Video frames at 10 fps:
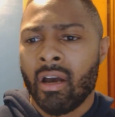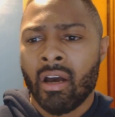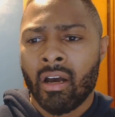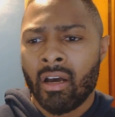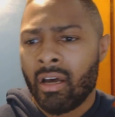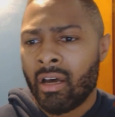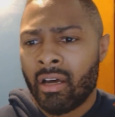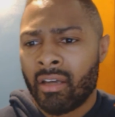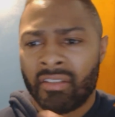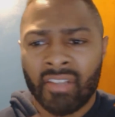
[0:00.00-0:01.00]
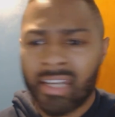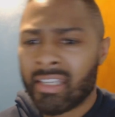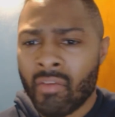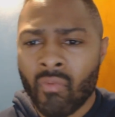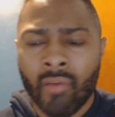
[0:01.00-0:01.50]
Uh, a, a
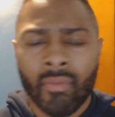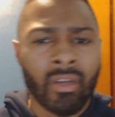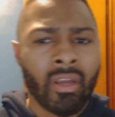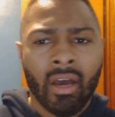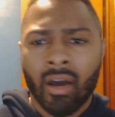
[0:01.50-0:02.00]
sexy woman,